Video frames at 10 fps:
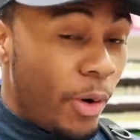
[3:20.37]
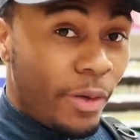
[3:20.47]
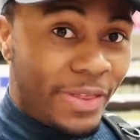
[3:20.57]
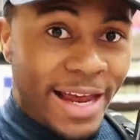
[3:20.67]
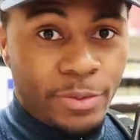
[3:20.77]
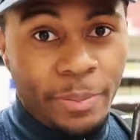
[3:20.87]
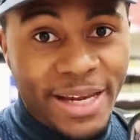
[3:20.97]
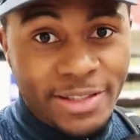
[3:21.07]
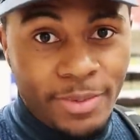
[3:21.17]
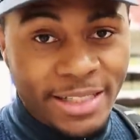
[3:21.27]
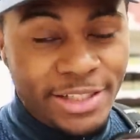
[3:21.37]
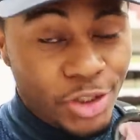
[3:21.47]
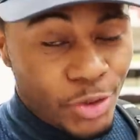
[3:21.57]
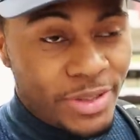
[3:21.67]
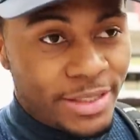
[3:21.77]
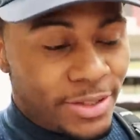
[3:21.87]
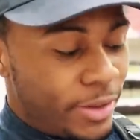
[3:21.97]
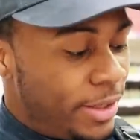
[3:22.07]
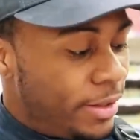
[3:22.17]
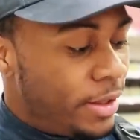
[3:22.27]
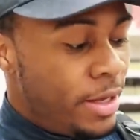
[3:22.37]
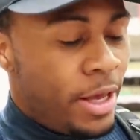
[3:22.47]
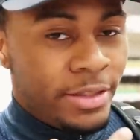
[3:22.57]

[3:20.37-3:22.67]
but that is what makes them actually juicy and succulent.